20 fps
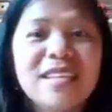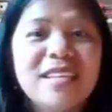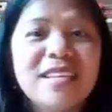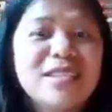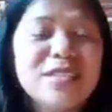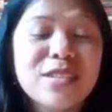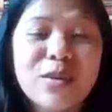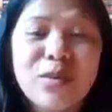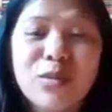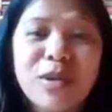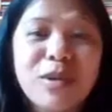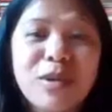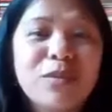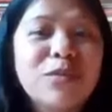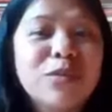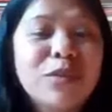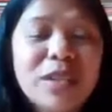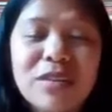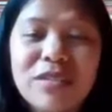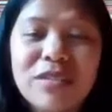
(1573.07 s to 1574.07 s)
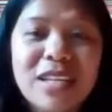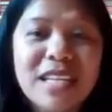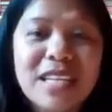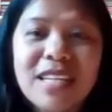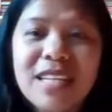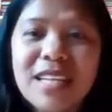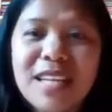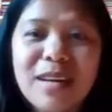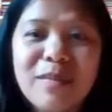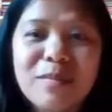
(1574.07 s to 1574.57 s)
So we really
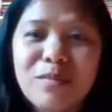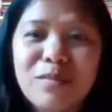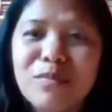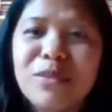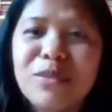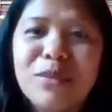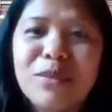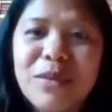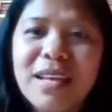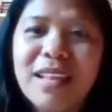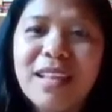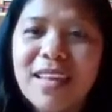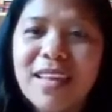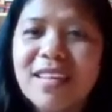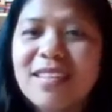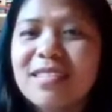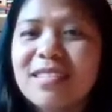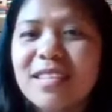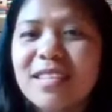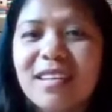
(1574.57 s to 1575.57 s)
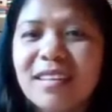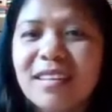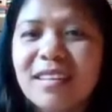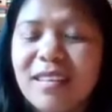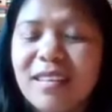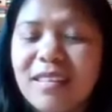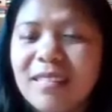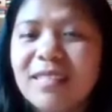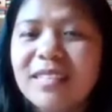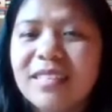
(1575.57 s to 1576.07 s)
love doing this,
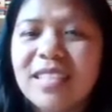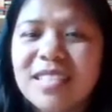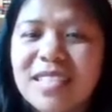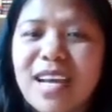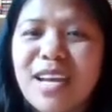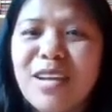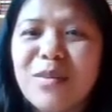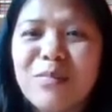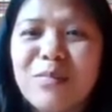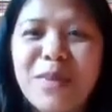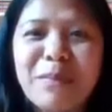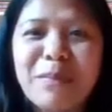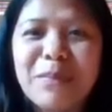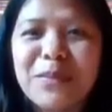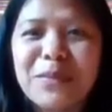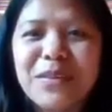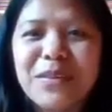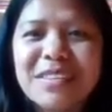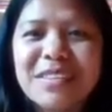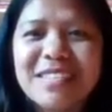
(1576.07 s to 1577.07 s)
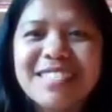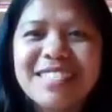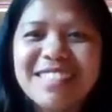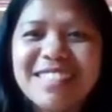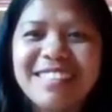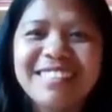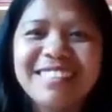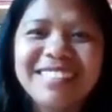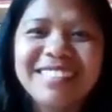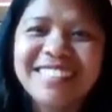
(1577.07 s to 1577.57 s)
you know, this kind of paperwork. So
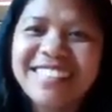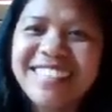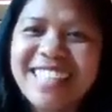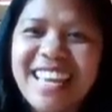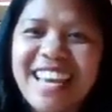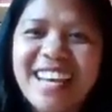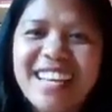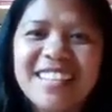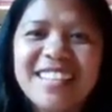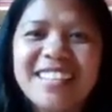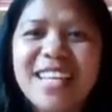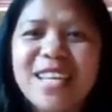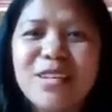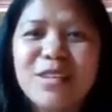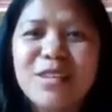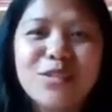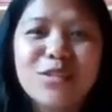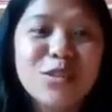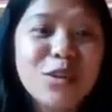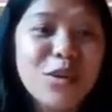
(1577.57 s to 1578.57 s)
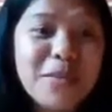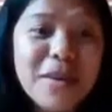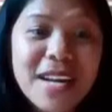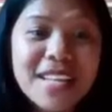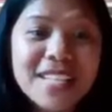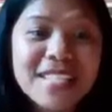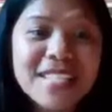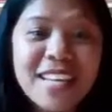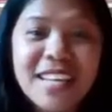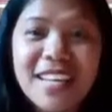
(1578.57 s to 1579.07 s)
yeah, thank you so
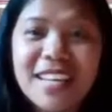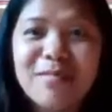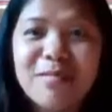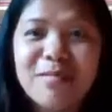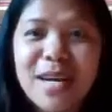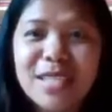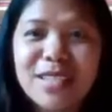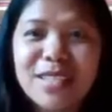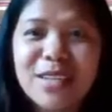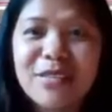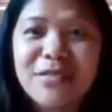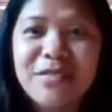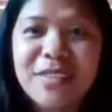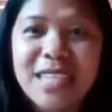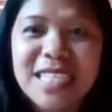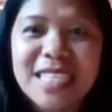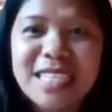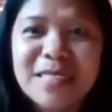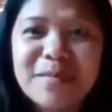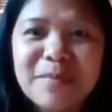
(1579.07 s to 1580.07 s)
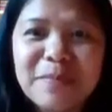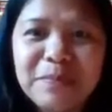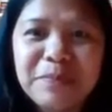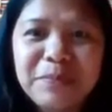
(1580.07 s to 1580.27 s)
much, and back to you, Phyllis.